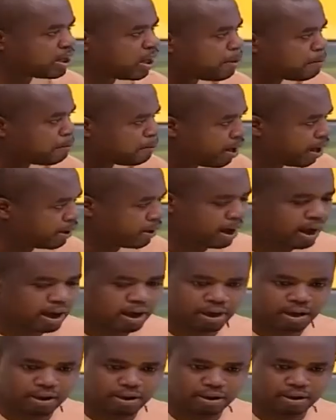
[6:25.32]
manner,
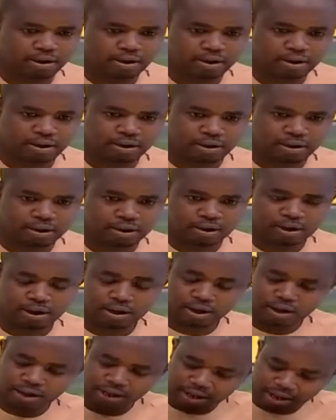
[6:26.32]

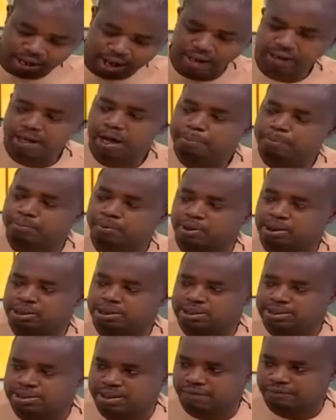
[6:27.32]
Ghana
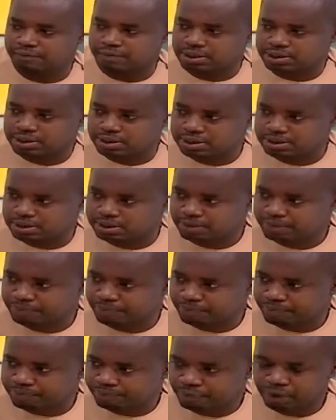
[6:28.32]
Police Service
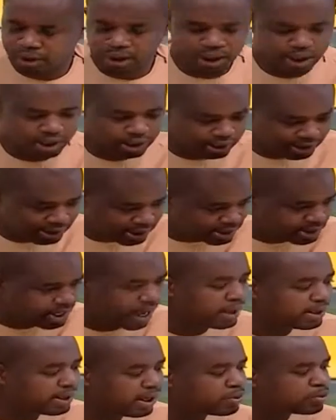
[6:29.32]

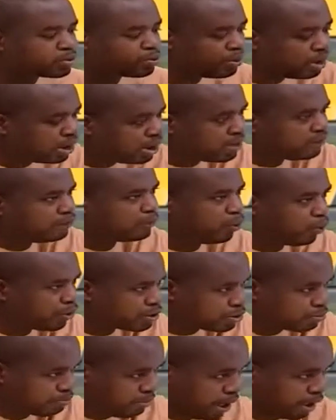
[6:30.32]
decided to leave
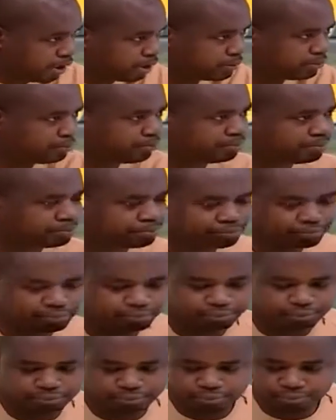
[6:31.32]
those men
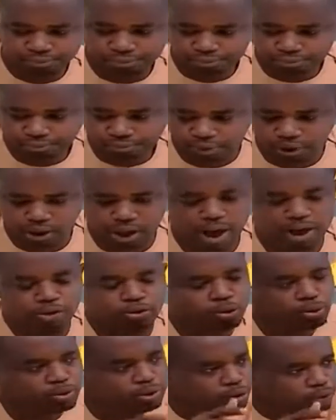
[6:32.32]
and
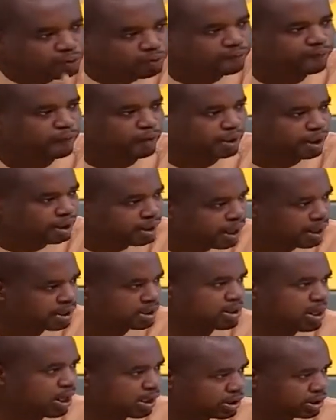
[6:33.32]
to look for the
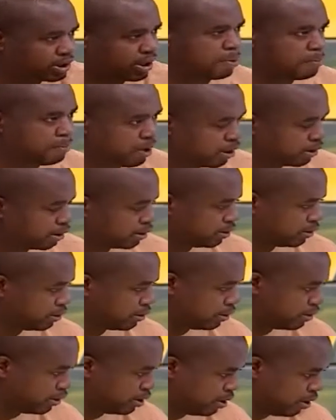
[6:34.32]
national chairman
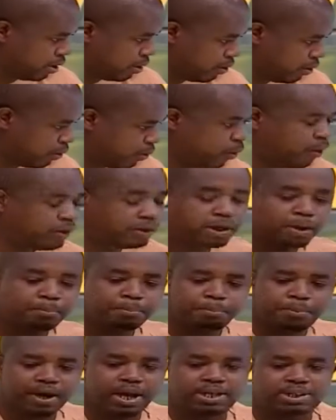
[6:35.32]
on the
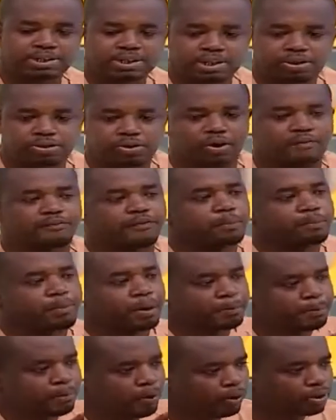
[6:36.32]
basis of a
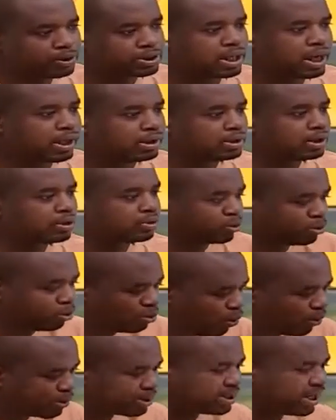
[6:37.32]
purported
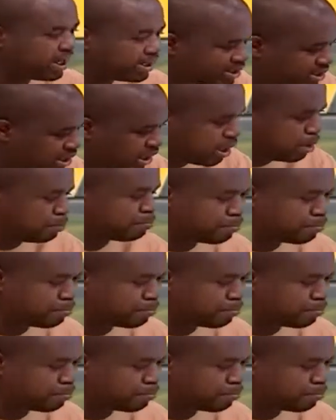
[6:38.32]
doctored tape